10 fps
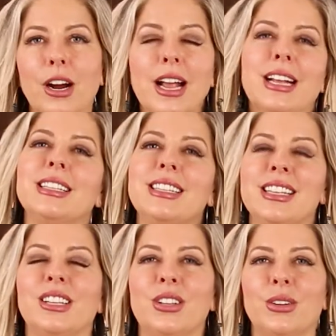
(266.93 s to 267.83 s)
I
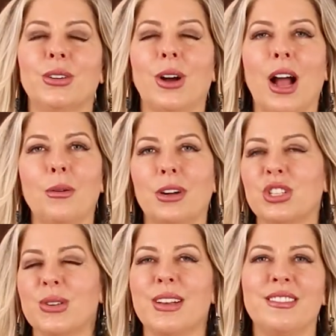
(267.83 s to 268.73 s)
continue, I
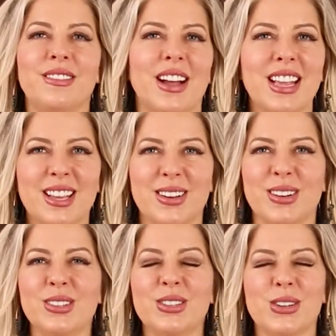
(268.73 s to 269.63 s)
want to invite
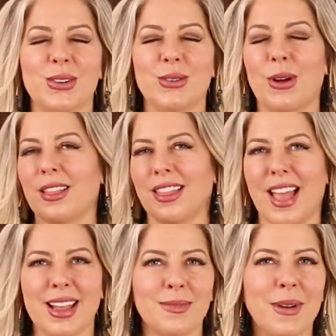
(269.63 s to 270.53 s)
you to
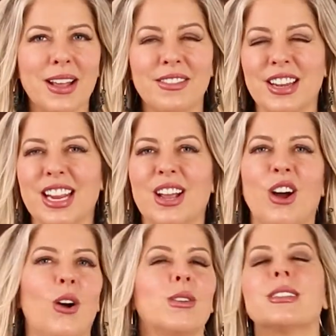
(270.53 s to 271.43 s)
like my
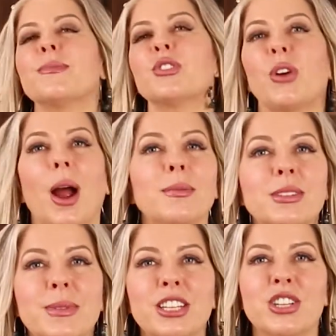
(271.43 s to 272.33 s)
video, subscribe
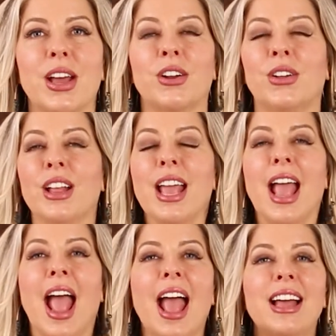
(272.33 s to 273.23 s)
to my channel,
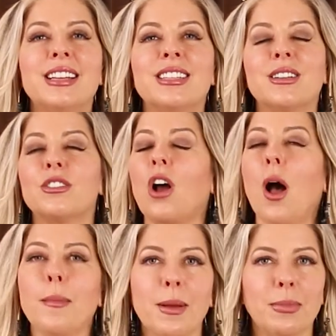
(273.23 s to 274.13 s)
and
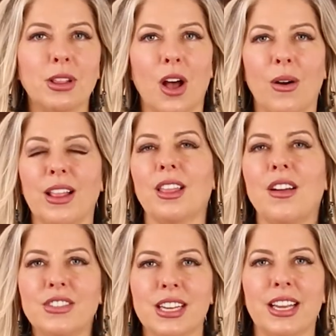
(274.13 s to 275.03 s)
comment below. I
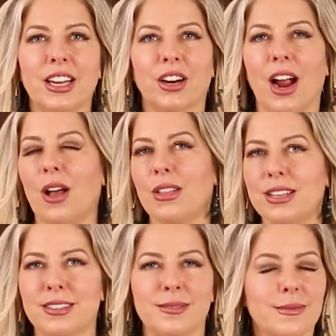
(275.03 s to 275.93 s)
love to hear how
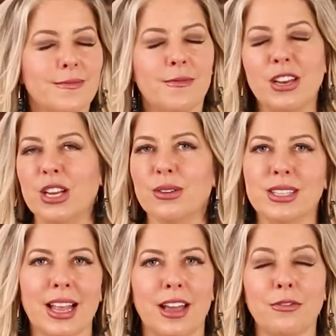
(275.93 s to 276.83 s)
these
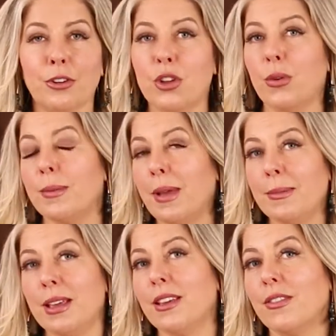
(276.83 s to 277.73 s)
videos land for you and
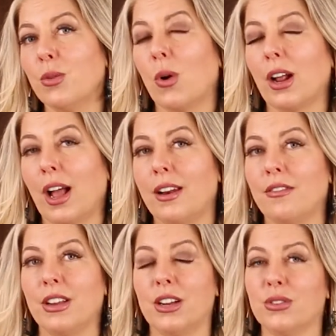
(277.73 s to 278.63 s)
maybe even what kind
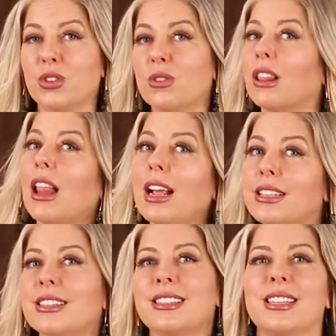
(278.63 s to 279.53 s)
of videos you'd
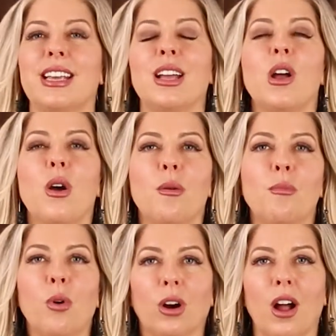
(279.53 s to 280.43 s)
like to see
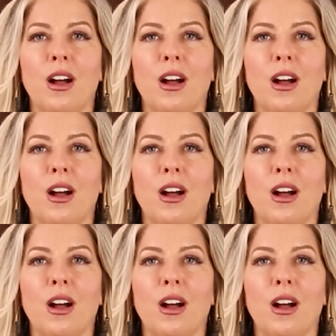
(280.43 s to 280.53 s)
more